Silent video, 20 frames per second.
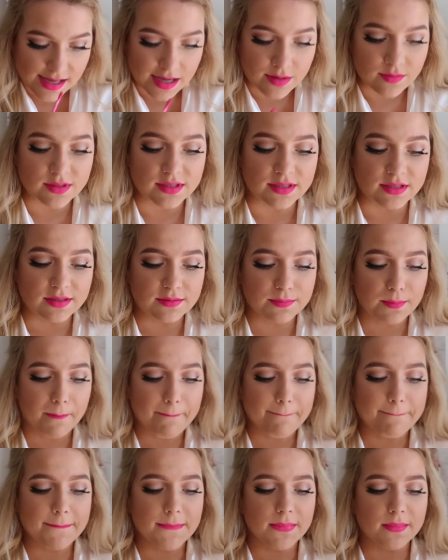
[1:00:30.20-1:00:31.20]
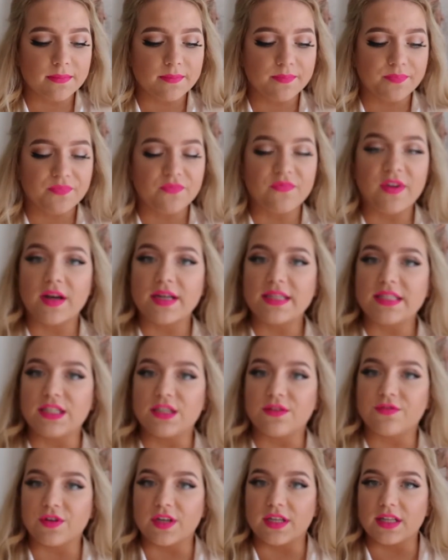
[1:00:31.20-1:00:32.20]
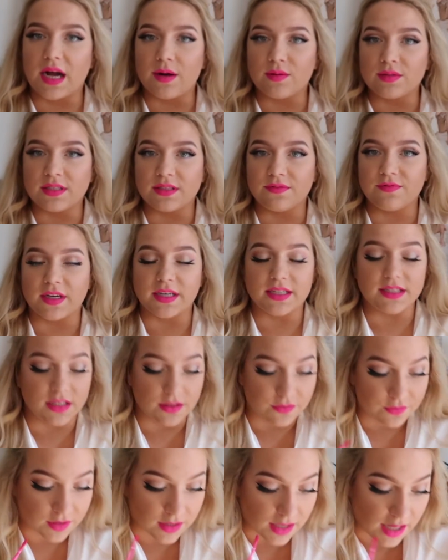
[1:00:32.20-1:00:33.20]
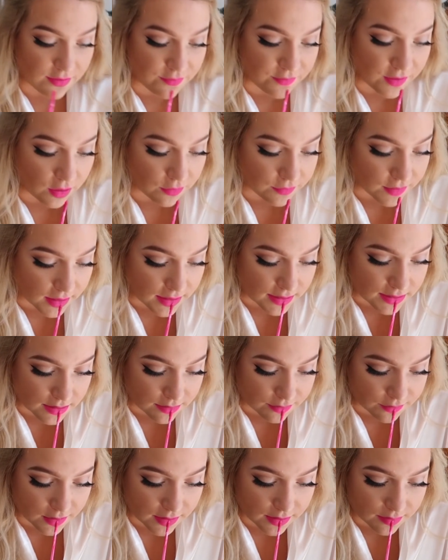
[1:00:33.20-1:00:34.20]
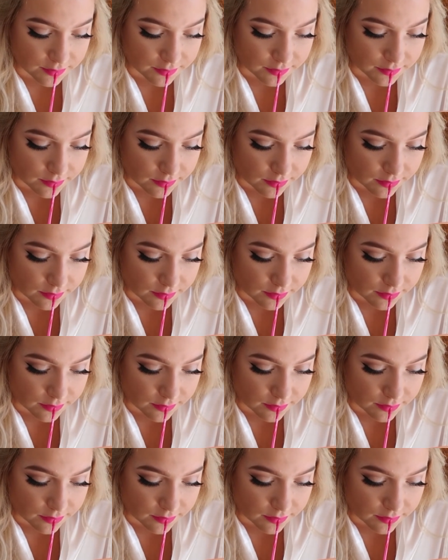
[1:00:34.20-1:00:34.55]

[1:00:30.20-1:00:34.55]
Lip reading: it was very different. I was very different. I felt very different.